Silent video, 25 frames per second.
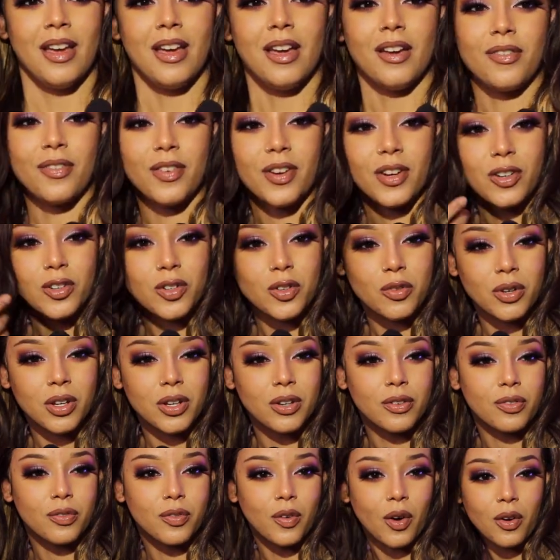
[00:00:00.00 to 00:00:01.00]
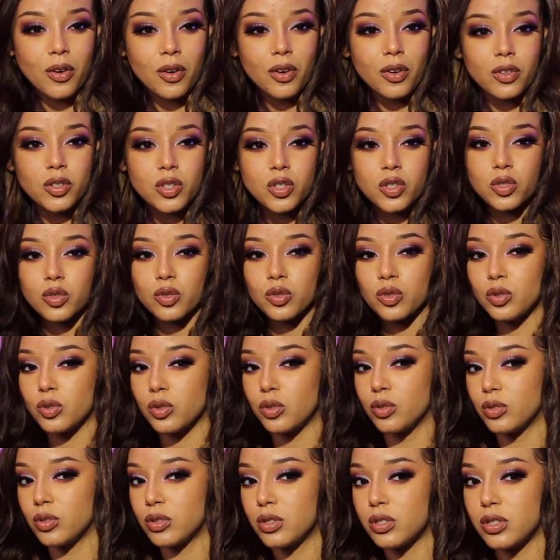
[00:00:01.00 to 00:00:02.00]
if you're doing photo
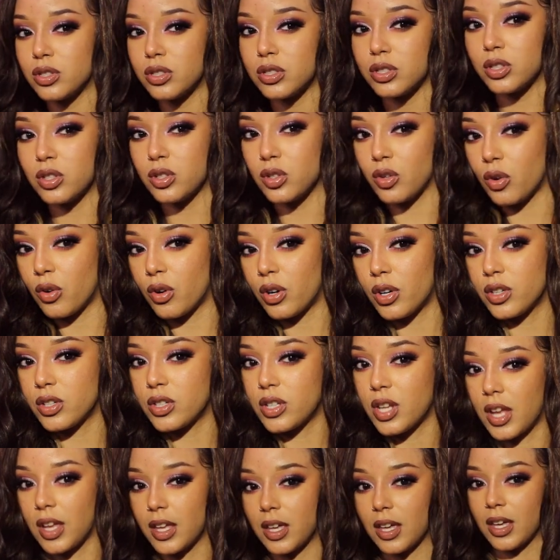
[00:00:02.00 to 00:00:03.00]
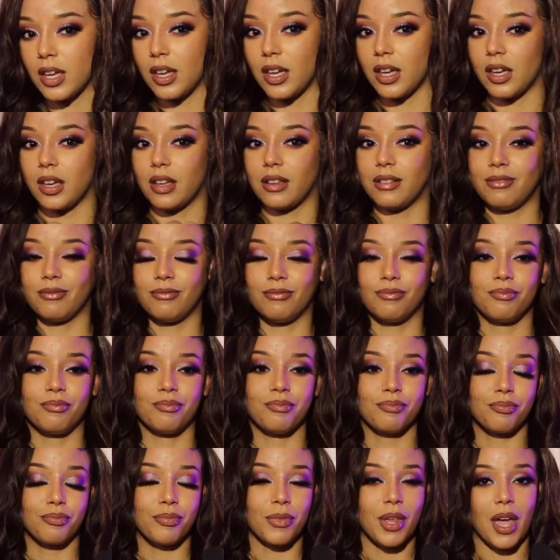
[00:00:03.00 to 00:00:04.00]
shoots, you're taking
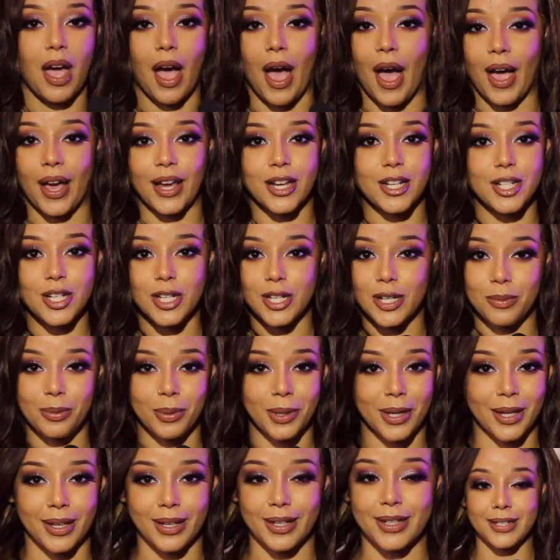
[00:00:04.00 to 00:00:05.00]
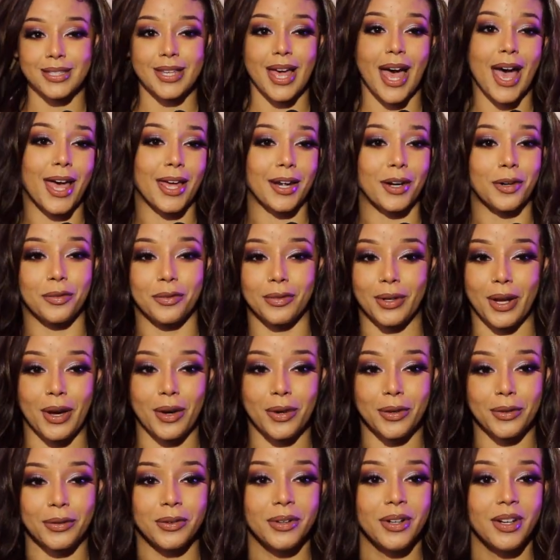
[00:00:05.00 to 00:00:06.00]
I G pics, I don't
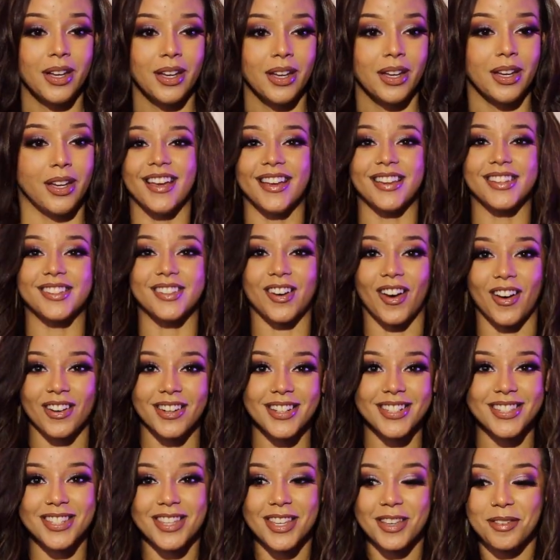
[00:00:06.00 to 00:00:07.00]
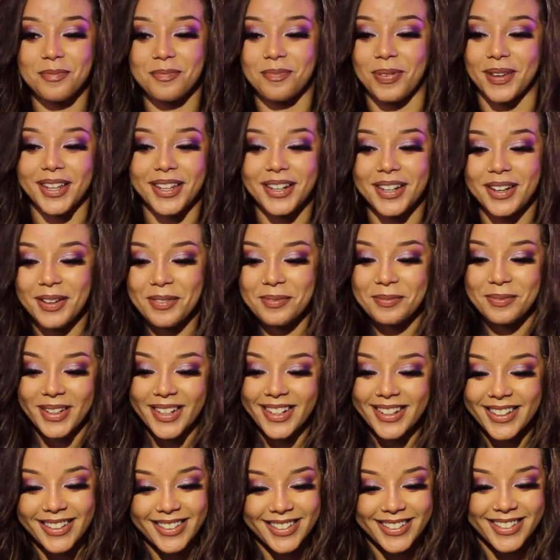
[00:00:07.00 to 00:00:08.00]
know. It's honestly been a
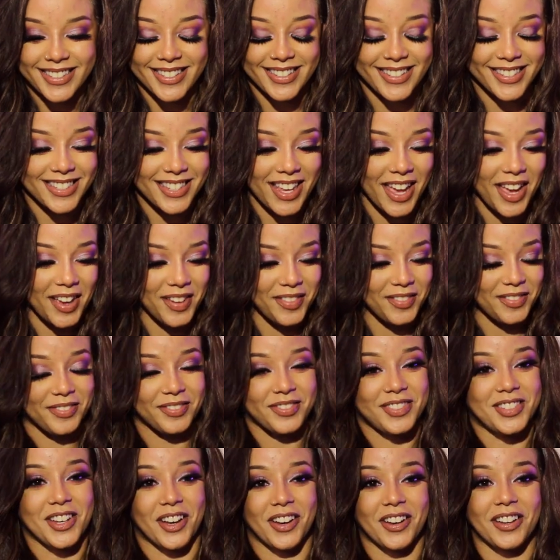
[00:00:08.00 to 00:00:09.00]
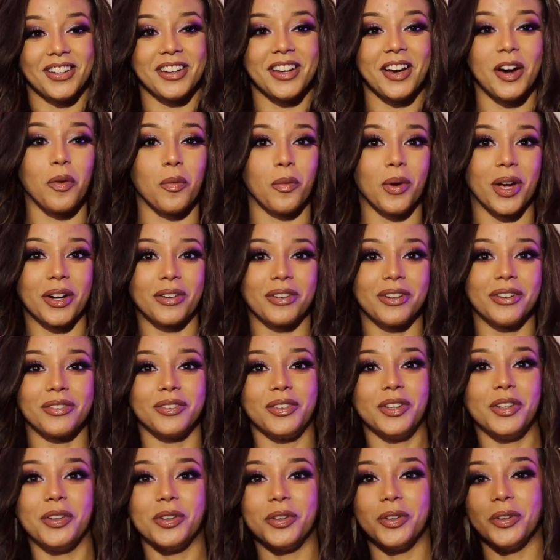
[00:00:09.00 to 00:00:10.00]
minute since I've done a wig
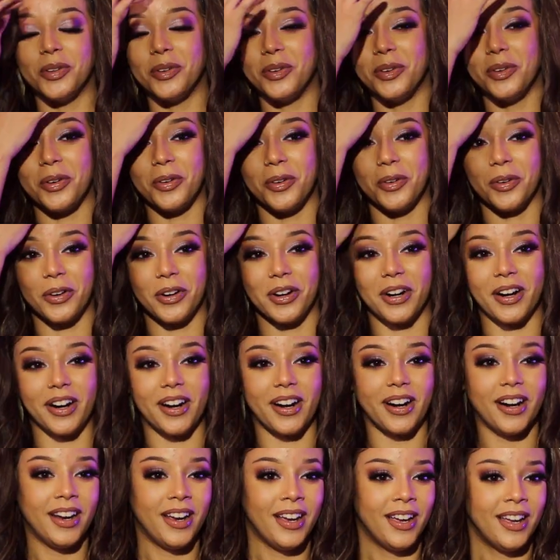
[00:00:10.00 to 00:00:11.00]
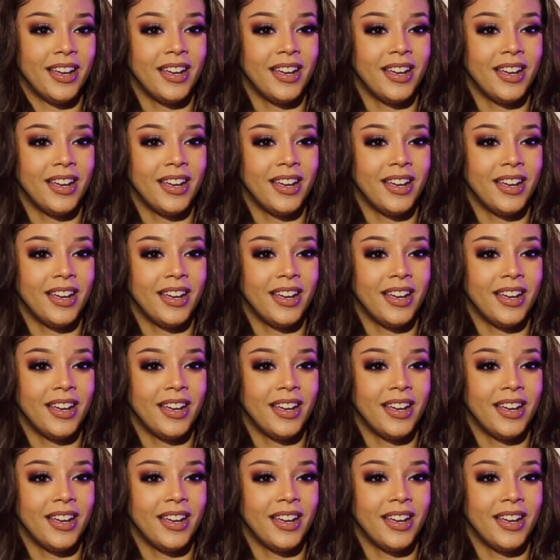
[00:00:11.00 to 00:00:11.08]
review, or